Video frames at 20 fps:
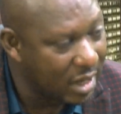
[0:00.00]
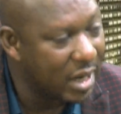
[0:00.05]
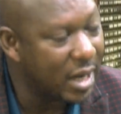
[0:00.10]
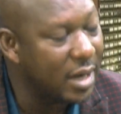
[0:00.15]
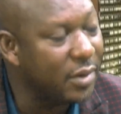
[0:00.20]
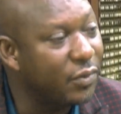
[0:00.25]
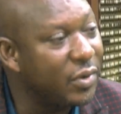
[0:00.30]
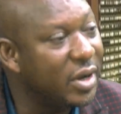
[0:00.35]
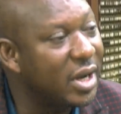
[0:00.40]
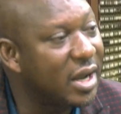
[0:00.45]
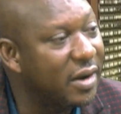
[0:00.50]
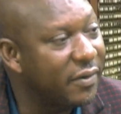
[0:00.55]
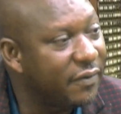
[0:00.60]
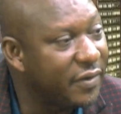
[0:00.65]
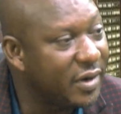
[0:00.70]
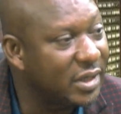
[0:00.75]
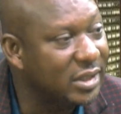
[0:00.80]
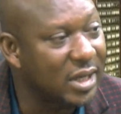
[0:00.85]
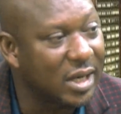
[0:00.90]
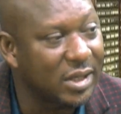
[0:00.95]
and we can
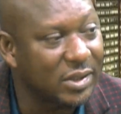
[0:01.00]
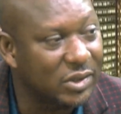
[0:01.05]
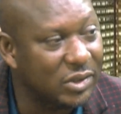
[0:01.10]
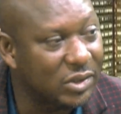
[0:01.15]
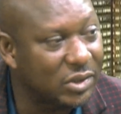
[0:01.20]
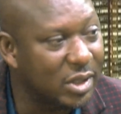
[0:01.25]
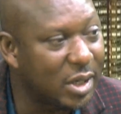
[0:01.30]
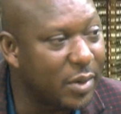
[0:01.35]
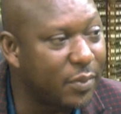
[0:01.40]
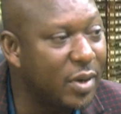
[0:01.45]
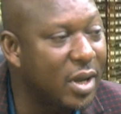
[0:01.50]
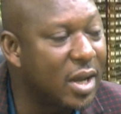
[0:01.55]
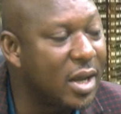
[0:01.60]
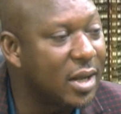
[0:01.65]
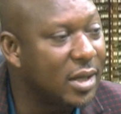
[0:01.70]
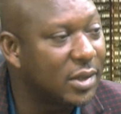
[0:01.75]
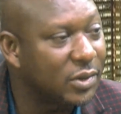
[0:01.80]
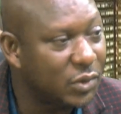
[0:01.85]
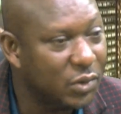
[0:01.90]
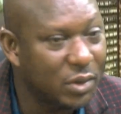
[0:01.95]
fix our system
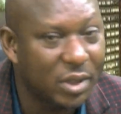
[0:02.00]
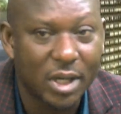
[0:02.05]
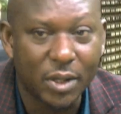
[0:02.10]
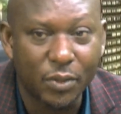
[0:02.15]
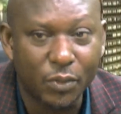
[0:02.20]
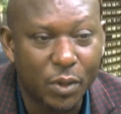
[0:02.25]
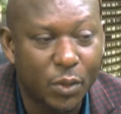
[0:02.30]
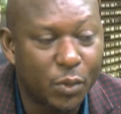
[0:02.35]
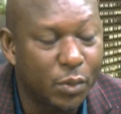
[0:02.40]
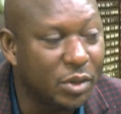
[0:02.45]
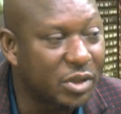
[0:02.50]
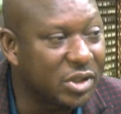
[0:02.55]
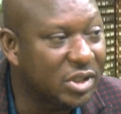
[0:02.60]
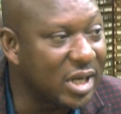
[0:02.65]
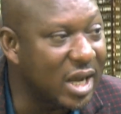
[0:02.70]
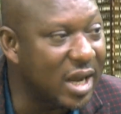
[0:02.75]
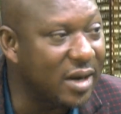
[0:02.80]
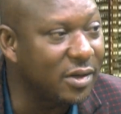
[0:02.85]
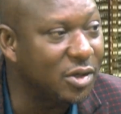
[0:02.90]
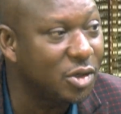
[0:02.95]
so that we will
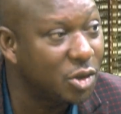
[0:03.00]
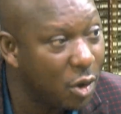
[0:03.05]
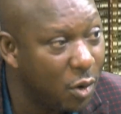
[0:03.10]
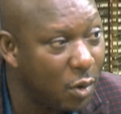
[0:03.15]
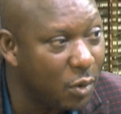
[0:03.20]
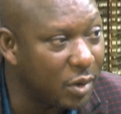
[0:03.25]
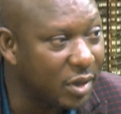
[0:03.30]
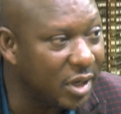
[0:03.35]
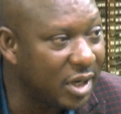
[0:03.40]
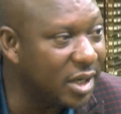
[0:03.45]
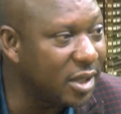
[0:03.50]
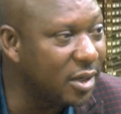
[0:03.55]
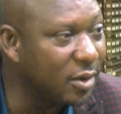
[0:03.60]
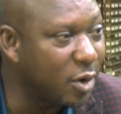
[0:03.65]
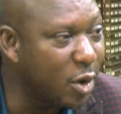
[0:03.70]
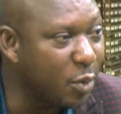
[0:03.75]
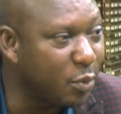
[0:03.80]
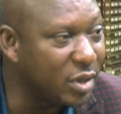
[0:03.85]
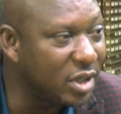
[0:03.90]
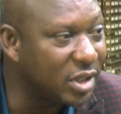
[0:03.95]
stand tall in the
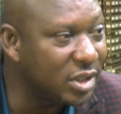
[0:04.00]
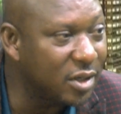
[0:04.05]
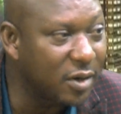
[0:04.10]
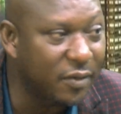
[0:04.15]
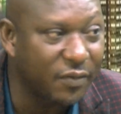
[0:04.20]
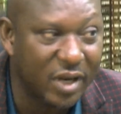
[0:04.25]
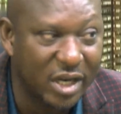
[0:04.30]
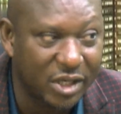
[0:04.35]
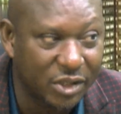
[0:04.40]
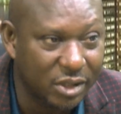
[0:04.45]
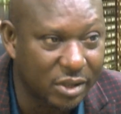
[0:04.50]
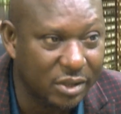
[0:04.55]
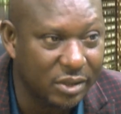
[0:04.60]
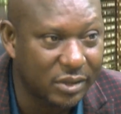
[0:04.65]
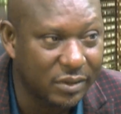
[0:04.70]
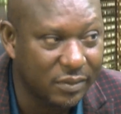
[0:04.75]
community of nations.